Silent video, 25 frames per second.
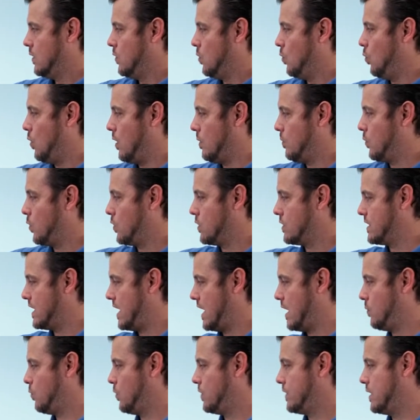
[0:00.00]
One more
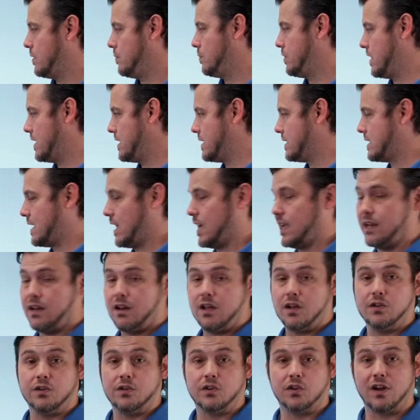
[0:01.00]
time with the plus sign
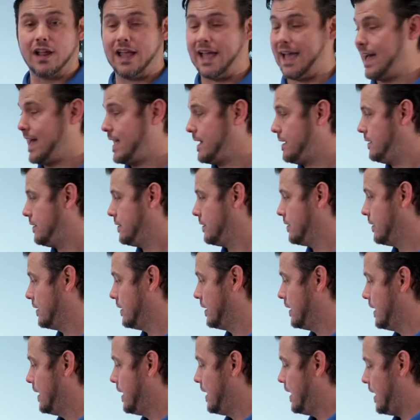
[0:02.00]
under Add.
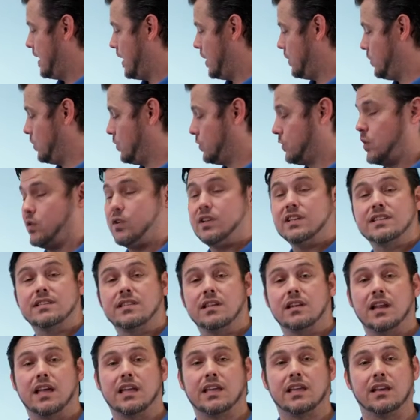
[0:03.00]
And you'll notice
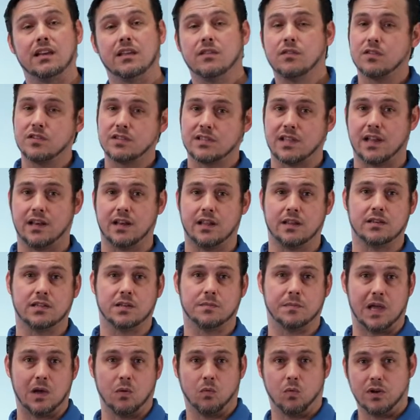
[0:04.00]
that I can either sign into
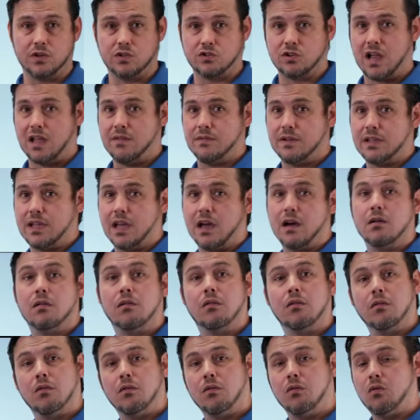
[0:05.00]
my OneDrive
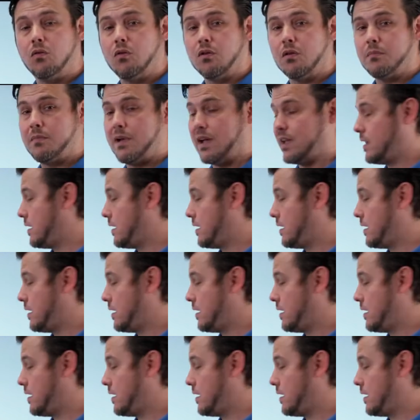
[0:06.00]
account or my